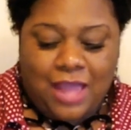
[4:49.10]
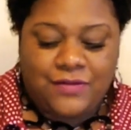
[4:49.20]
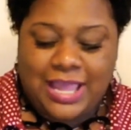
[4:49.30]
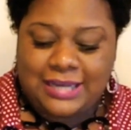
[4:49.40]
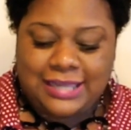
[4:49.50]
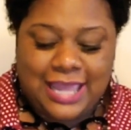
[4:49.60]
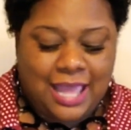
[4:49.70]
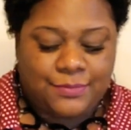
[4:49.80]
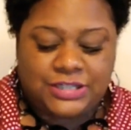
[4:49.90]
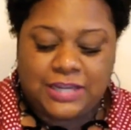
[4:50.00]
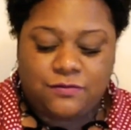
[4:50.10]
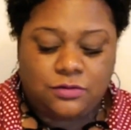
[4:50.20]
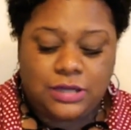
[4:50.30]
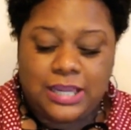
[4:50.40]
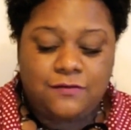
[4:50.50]
I've had cabbage,
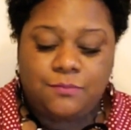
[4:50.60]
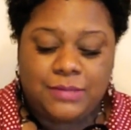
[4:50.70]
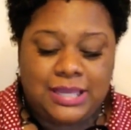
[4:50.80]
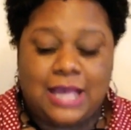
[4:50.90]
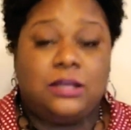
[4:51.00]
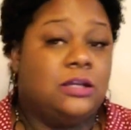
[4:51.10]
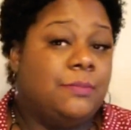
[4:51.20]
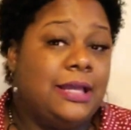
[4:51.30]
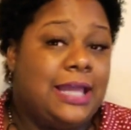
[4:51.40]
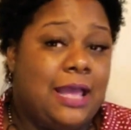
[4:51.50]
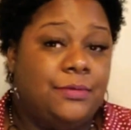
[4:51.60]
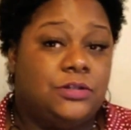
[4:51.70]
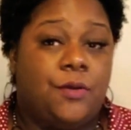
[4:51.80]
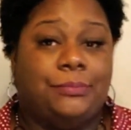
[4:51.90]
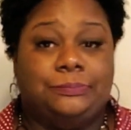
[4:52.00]
even me, I cook my
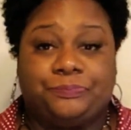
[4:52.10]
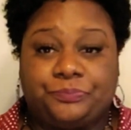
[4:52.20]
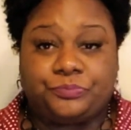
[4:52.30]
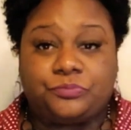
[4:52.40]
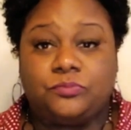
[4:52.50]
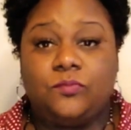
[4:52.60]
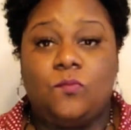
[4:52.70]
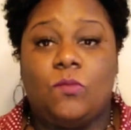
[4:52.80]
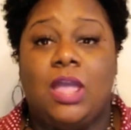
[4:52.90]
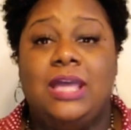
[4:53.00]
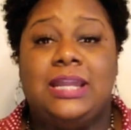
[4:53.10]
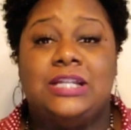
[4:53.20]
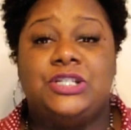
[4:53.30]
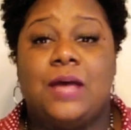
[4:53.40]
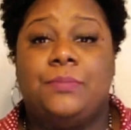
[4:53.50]
cabbage and
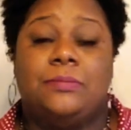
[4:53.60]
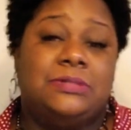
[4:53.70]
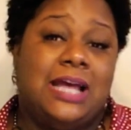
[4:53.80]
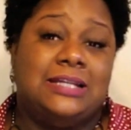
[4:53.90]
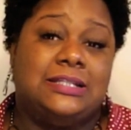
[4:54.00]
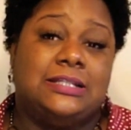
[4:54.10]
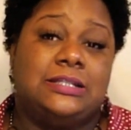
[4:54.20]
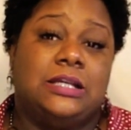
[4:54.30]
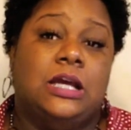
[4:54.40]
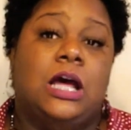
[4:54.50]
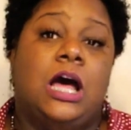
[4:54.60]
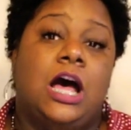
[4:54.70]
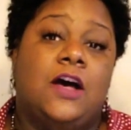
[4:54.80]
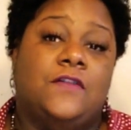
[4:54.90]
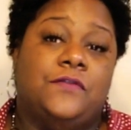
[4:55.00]
I chop up dices
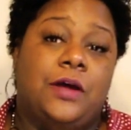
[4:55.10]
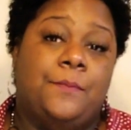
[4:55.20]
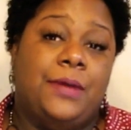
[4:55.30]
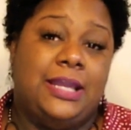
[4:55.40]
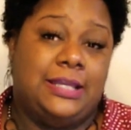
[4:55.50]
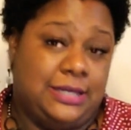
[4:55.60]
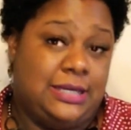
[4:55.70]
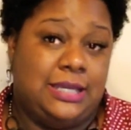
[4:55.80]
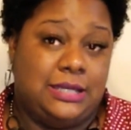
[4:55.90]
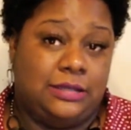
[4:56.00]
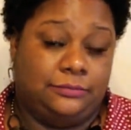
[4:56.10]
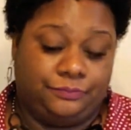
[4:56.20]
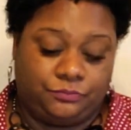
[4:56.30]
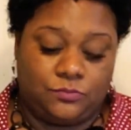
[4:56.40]
of bacon in it.